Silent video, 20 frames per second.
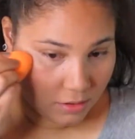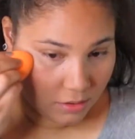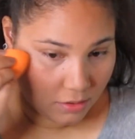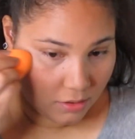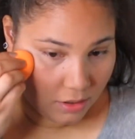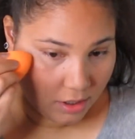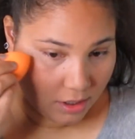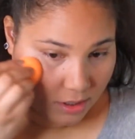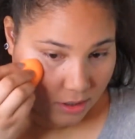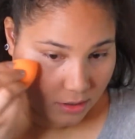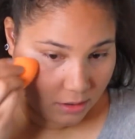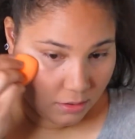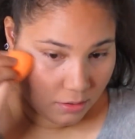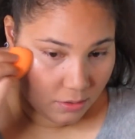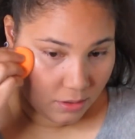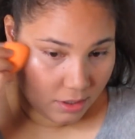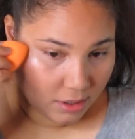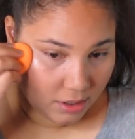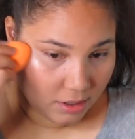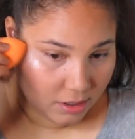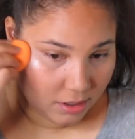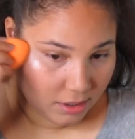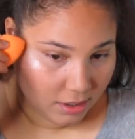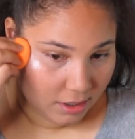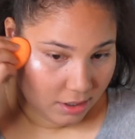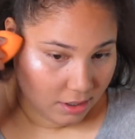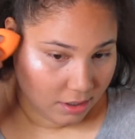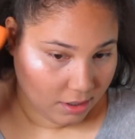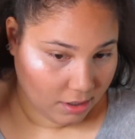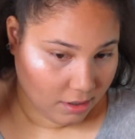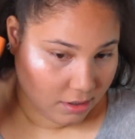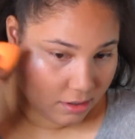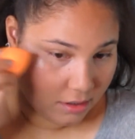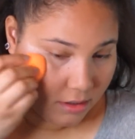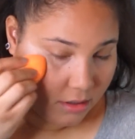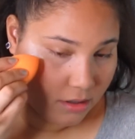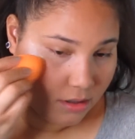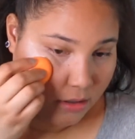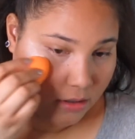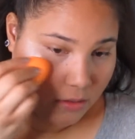I go ahead and go in and
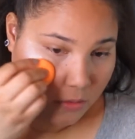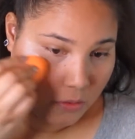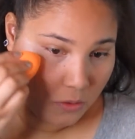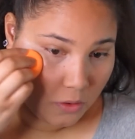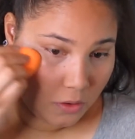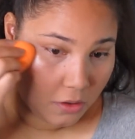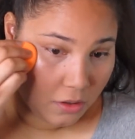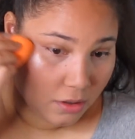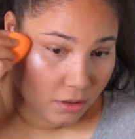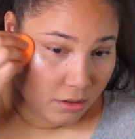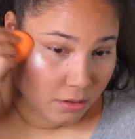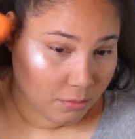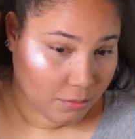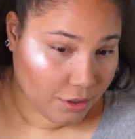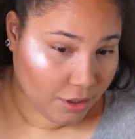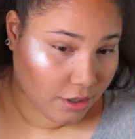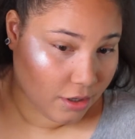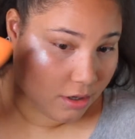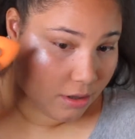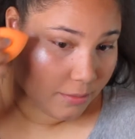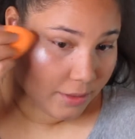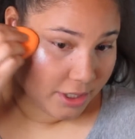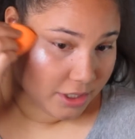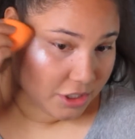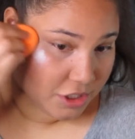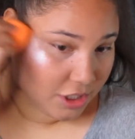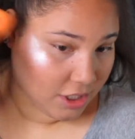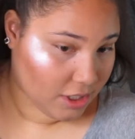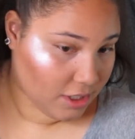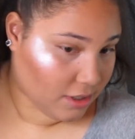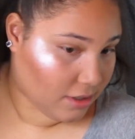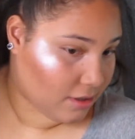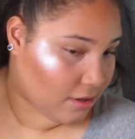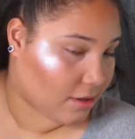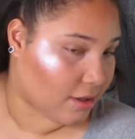put it on my cheek.